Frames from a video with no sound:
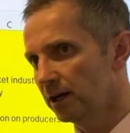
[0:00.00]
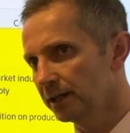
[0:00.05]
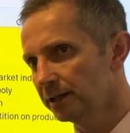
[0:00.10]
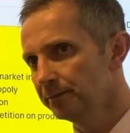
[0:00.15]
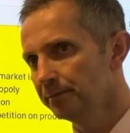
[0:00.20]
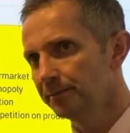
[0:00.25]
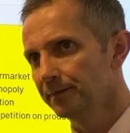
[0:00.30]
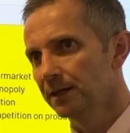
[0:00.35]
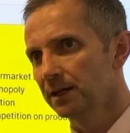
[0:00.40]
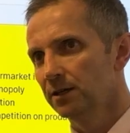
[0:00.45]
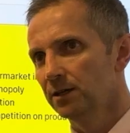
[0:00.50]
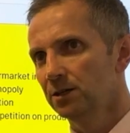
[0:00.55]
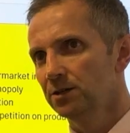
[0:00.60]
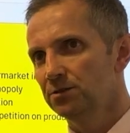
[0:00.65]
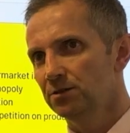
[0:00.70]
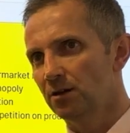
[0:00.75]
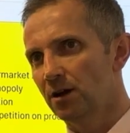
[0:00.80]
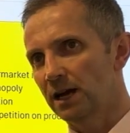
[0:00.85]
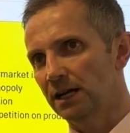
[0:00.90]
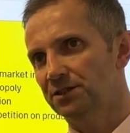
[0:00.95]
If
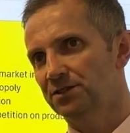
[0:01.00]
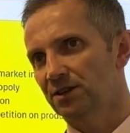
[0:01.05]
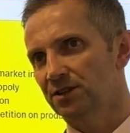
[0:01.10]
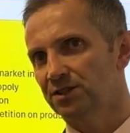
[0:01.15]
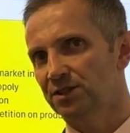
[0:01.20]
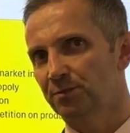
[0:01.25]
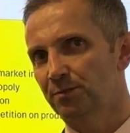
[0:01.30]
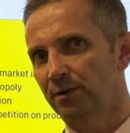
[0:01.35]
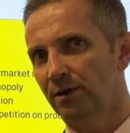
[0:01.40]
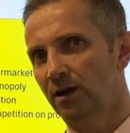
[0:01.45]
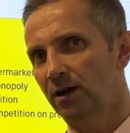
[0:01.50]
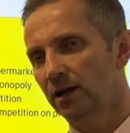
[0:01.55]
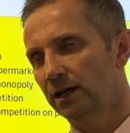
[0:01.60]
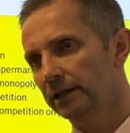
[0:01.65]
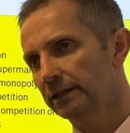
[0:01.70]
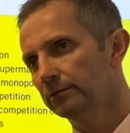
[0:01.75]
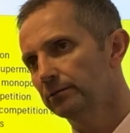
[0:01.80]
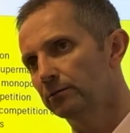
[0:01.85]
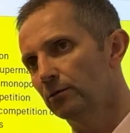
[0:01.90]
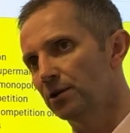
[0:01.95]
you've got excess
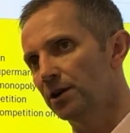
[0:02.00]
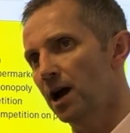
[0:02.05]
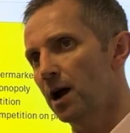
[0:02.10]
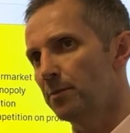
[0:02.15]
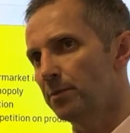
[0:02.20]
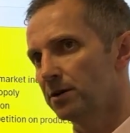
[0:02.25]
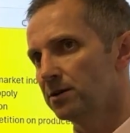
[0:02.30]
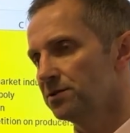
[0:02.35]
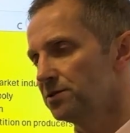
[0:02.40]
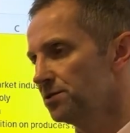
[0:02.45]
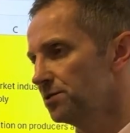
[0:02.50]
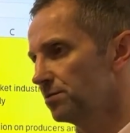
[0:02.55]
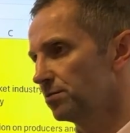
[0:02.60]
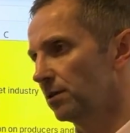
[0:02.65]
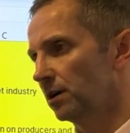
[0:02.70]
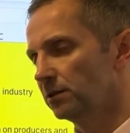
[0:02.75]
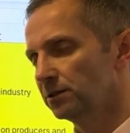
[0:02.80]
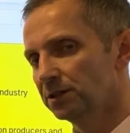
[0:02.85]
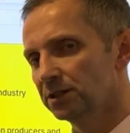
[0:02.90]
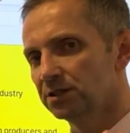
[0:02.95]
supply, what happens?
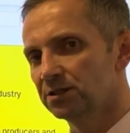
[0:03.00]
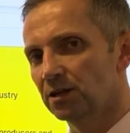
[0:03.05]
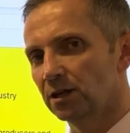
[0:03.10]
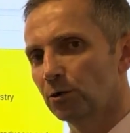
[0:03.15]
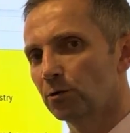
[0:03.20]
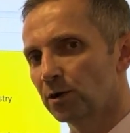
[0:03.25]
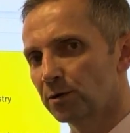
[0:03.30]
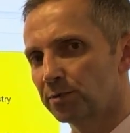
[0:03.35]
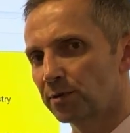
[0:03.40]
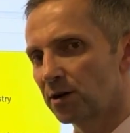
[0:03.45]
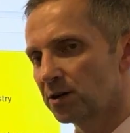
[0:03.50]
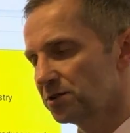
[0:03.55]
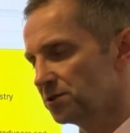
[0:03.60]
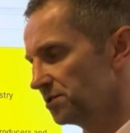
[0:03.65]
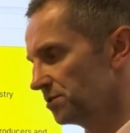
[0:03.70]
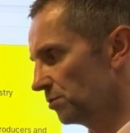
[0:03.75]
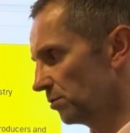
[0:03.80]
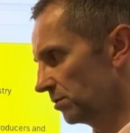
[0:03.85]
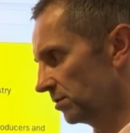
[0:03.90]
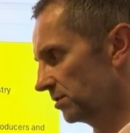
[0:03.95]
Well, you need to lower
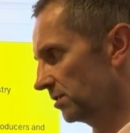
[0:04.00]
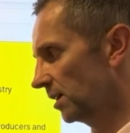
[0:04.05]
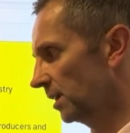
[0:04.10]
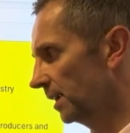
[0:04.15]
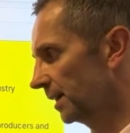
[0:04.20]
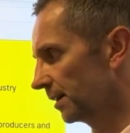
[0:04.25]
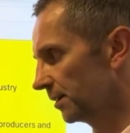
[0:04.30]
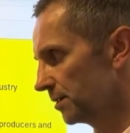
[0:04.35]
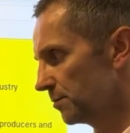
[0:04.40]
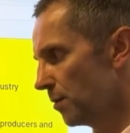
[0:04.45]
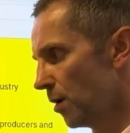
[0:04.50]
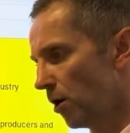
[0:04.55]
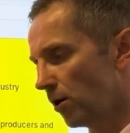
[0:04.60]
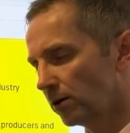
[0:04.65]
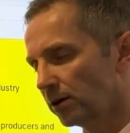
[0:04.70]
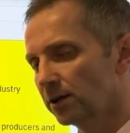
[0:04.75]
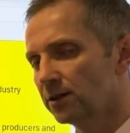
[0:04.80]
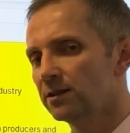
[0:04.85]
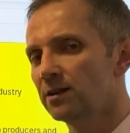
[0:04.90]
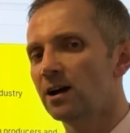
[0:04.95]
prices in order to clear the
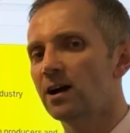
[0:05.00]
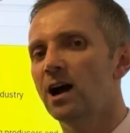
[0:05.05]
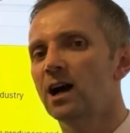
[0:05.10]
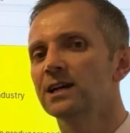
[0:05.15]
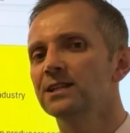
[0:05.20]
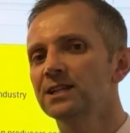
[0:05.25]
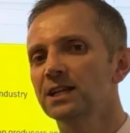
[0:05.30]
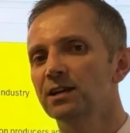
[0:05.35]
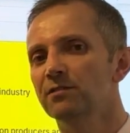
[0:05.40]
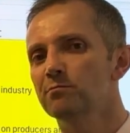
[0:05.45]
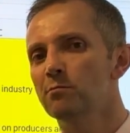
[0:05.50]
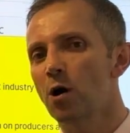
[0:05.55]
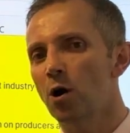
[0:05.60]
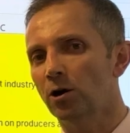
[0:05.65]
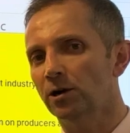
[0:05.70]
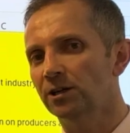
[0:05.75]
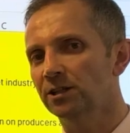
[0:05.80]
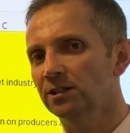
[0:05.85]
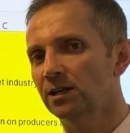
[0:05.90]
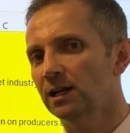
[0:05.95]
market. That idea of
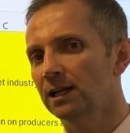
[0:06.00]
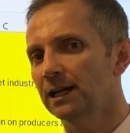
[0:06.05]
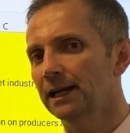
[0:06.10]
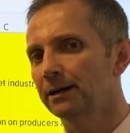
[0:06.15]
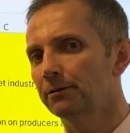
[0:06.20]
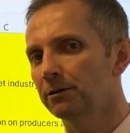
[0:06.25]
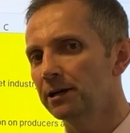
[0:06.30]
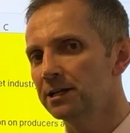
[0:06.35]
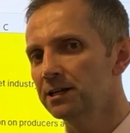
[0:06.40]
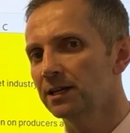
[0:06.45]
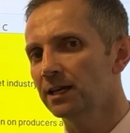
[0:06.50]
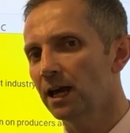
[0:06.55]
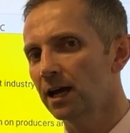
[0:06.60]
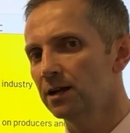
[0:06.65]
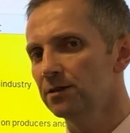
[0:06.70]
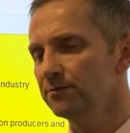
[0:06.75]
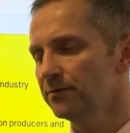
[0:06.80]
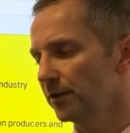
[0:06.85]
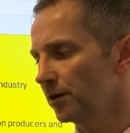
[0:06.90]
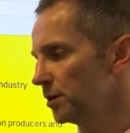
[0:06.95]
market clearing,
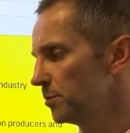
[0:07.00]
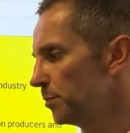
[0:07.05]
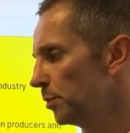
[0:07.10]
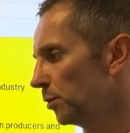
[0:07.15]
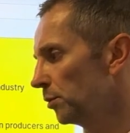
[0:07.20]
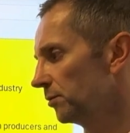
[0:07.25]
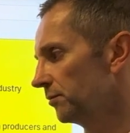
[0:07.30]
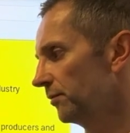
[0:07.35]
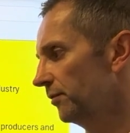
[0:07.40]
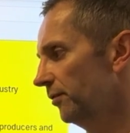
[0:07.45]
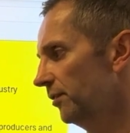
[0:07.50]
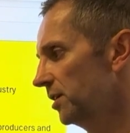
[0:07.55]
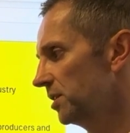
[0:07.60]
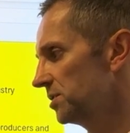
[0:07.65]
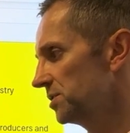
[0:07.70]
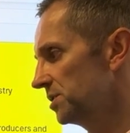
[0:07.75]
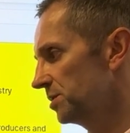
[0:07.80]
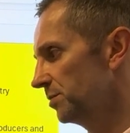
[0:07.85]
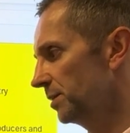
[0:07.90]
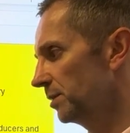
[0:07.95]
again, very important
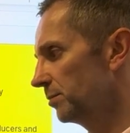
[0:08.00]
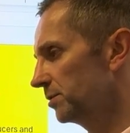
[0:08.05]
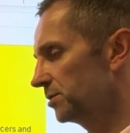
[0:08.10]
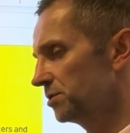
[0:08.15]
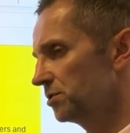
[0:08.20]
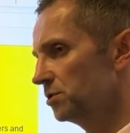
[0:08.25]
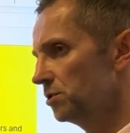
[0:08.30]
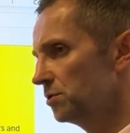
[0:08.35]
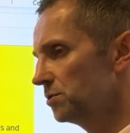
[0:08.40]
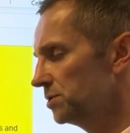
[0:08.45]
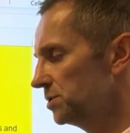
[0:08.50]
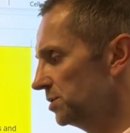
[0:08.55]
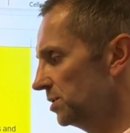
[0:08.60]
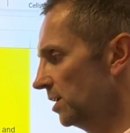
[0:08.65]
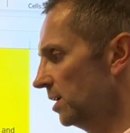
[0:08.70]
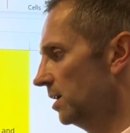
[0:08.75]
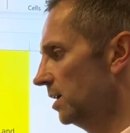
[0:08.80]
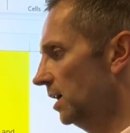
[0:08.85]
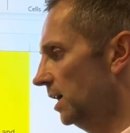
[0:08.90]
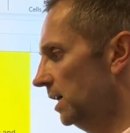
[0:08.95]
phrase to be able to use
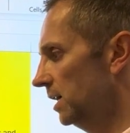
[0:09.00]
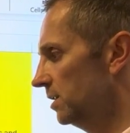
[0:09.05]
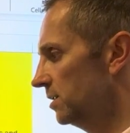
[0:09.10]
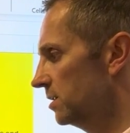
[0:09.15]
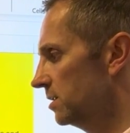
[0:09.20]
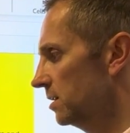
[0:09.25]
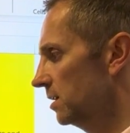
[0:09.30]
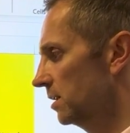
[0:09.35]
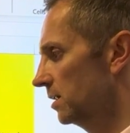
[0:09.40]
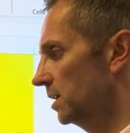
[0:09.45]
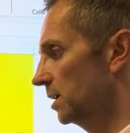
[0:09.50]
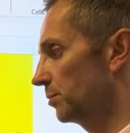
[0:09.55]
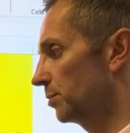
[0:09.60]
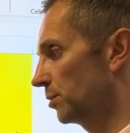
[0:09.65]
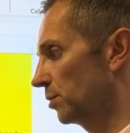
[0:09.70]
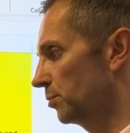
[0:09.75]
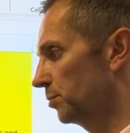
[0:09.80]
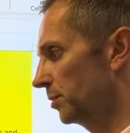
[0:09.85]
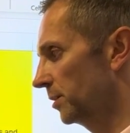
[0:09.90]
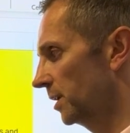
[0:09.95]
in the
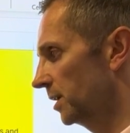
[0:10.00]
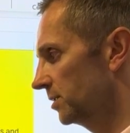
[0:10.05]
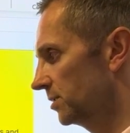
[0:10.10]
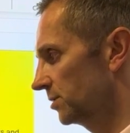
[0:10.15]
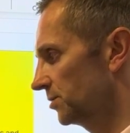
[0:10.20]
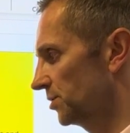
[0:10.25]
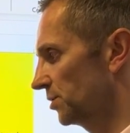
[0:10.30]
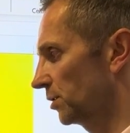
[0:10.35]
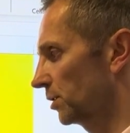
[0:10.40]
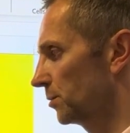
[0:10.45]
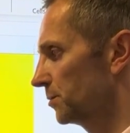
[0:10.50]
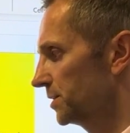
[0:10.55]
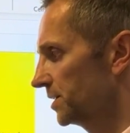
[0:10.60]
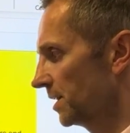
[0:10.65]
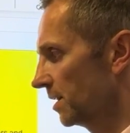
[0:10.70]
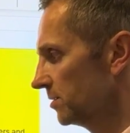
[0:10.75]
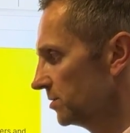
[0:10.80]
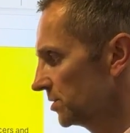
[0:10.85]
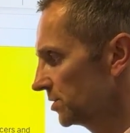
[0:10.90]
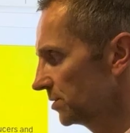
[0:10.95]
appropriate
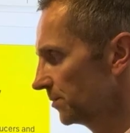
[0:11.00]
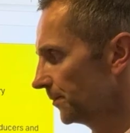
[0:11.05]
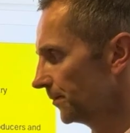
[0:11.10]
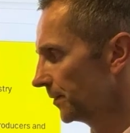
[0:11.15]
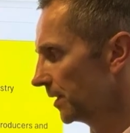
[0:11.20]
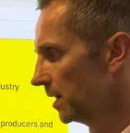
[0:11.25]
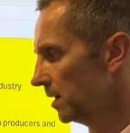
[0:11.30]
circumstance.